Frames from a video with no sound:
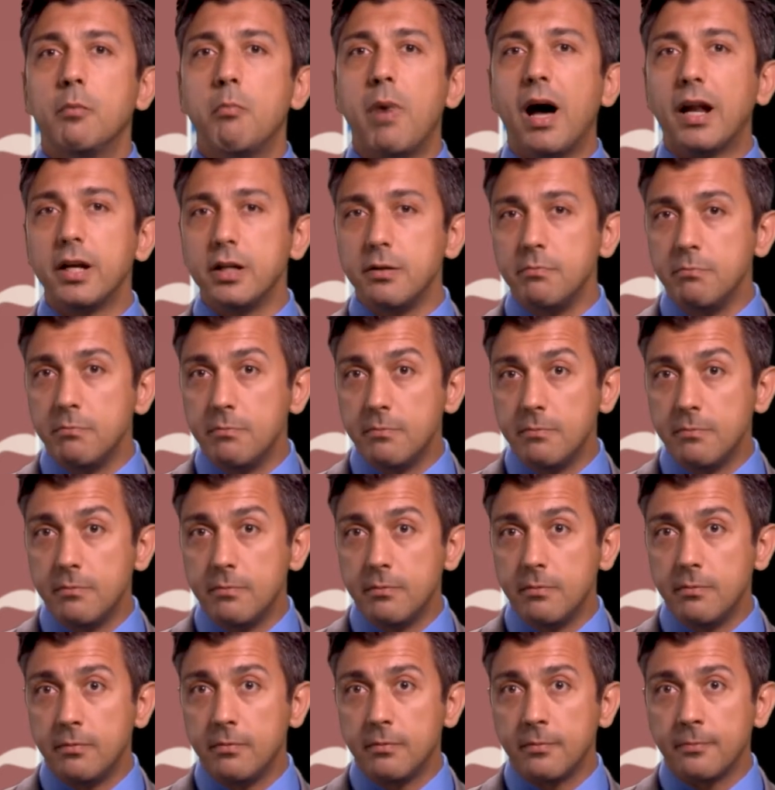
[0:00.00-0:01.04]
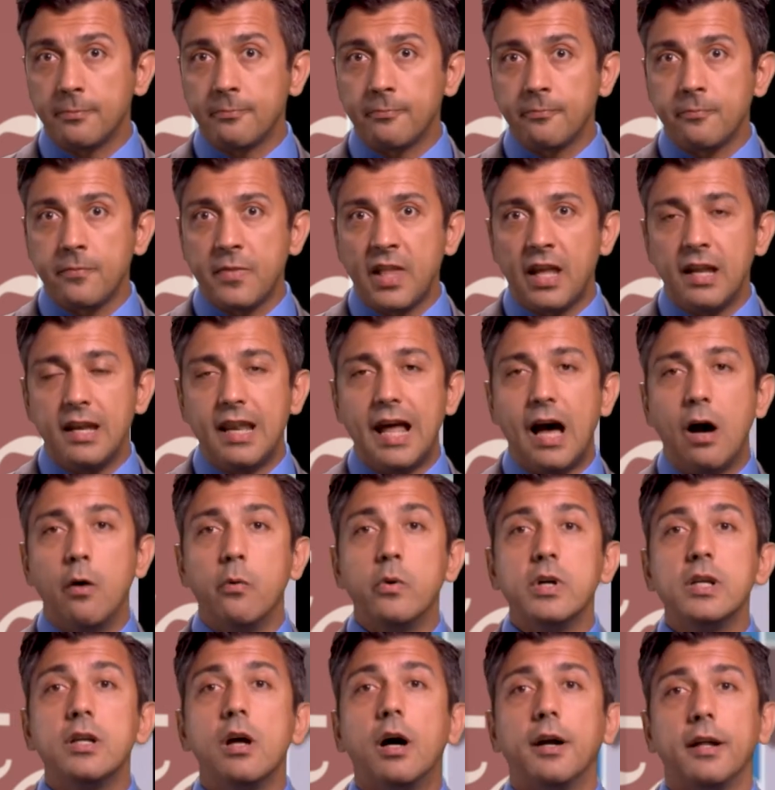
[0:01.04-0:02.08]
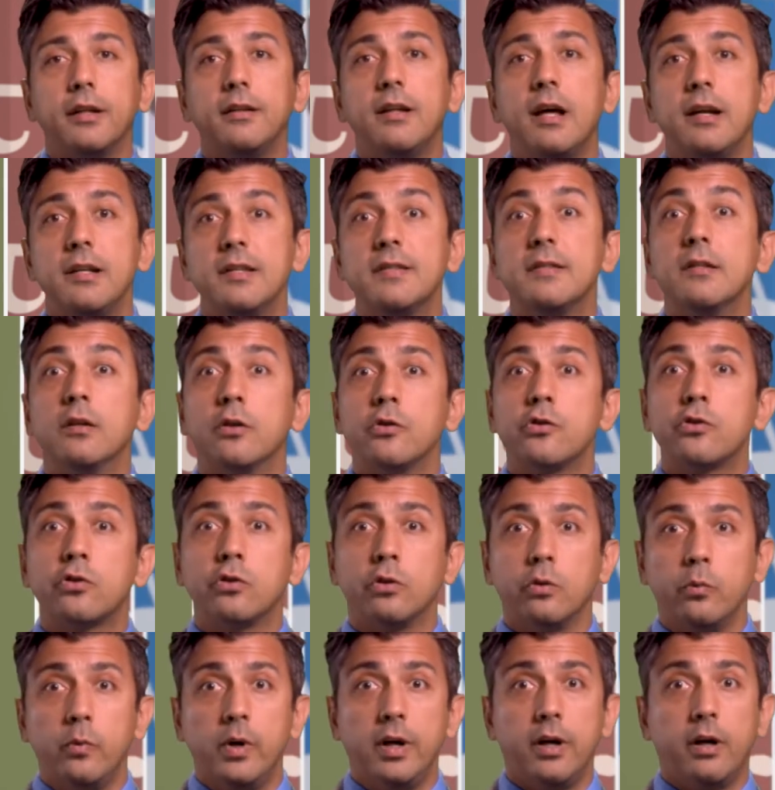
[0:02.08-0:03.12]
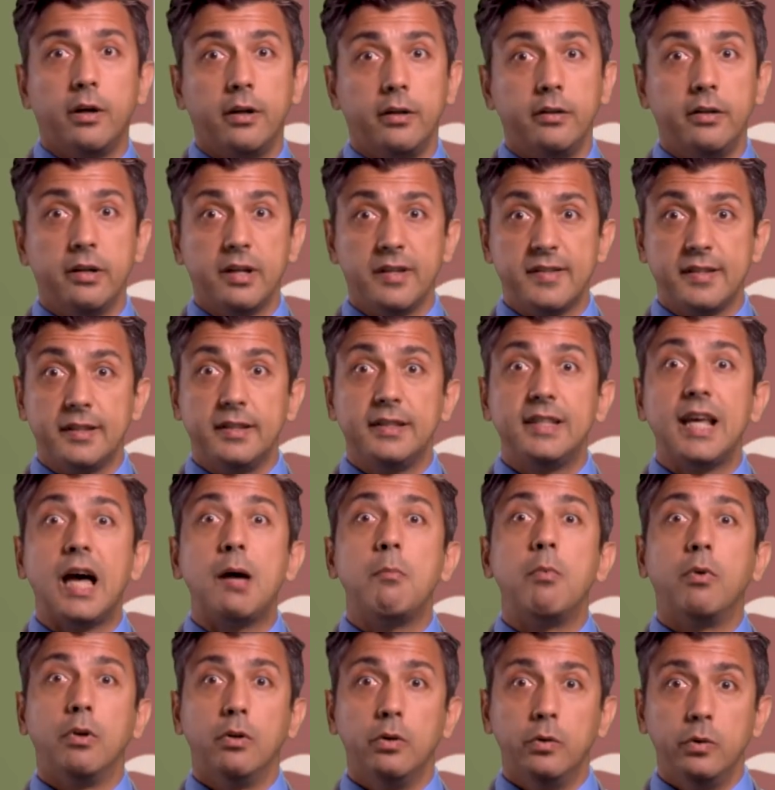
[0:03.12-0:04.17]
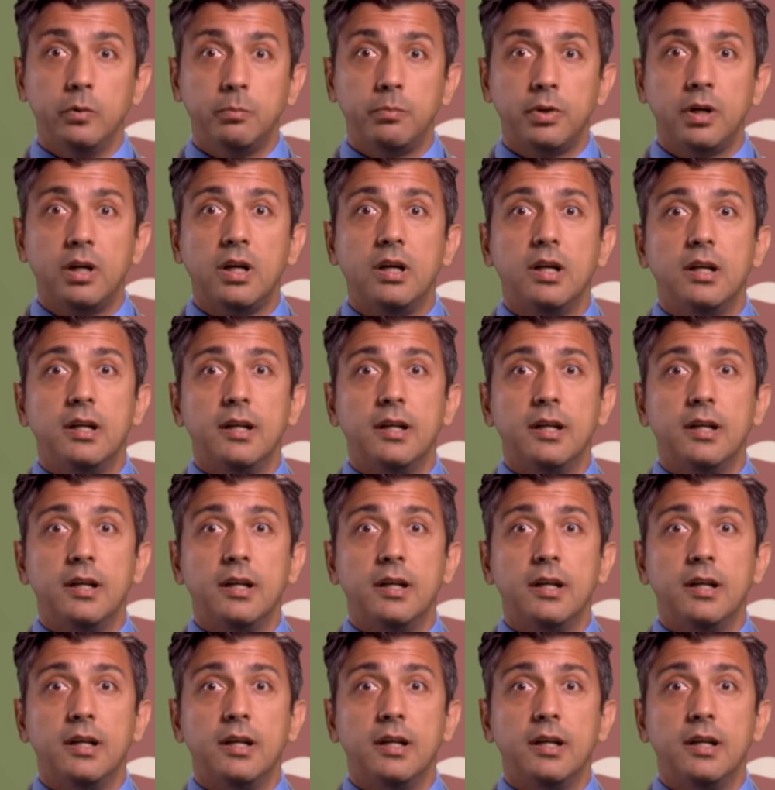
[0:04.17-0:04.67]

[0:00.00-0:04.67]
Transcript: the body. Now we know that that is not true. We know that there is a double loop.